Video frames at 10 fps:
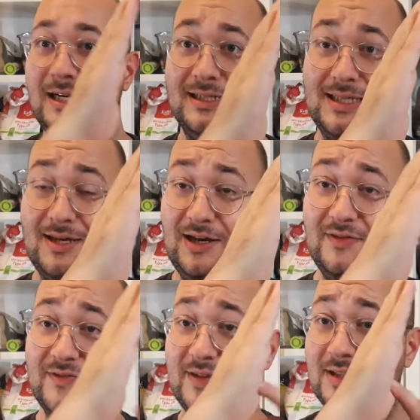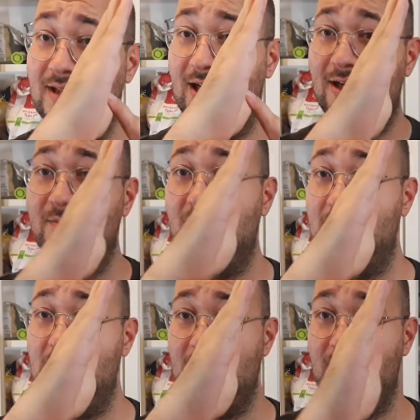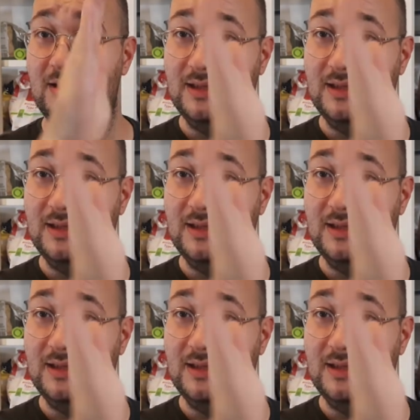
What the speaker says: curve of the sternum, and then it